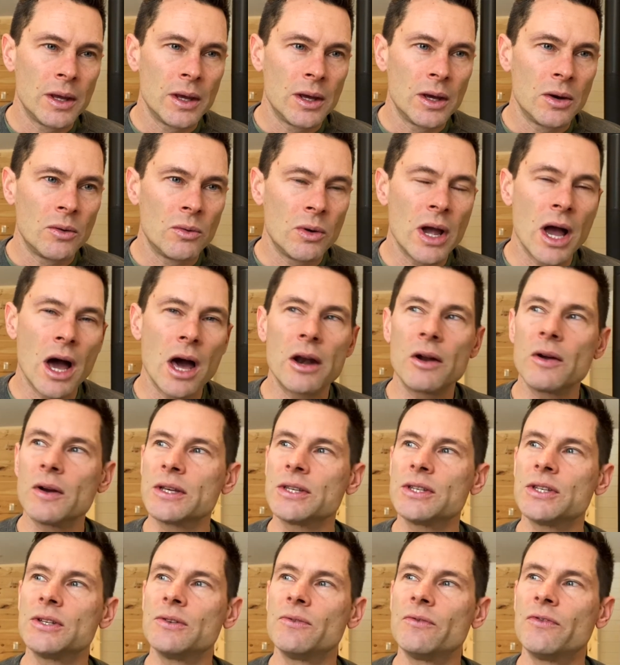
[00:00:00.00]
we ought to
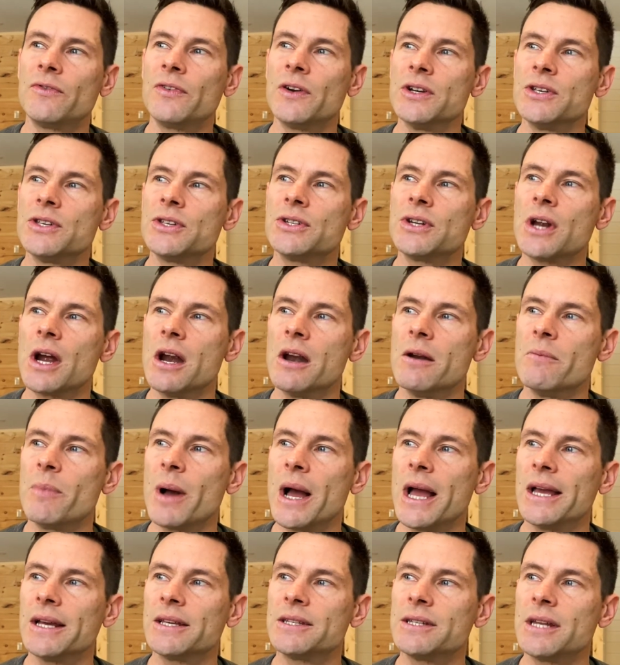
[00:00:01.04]
first start by
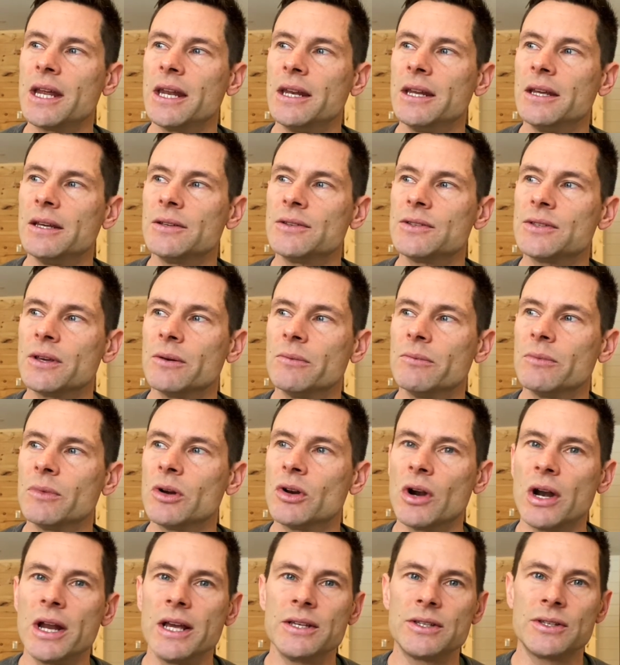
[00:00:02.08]
extending some
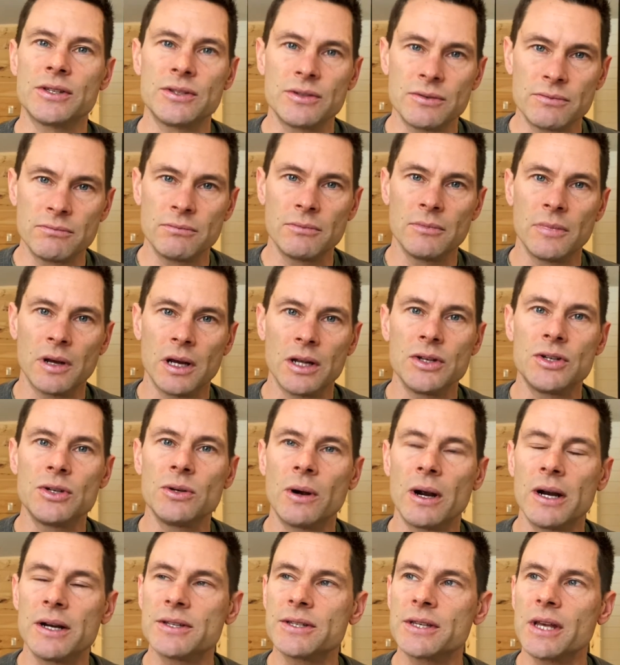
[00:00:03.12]
grace unto
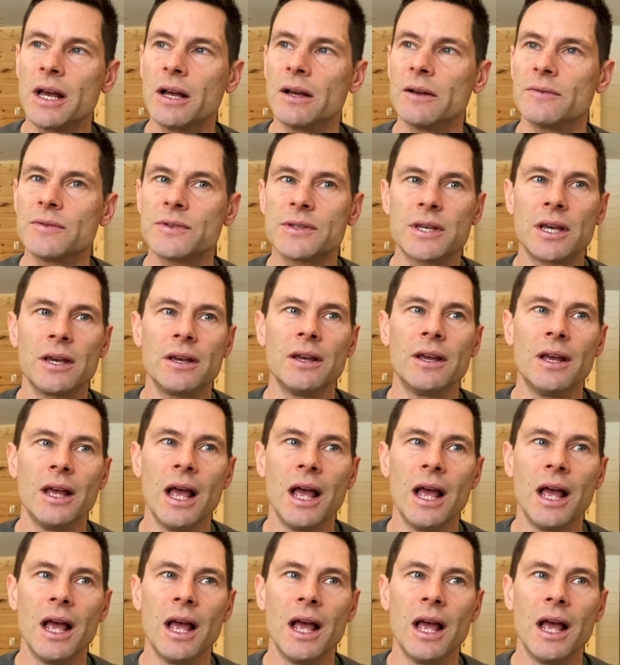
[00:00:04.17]
ourselves.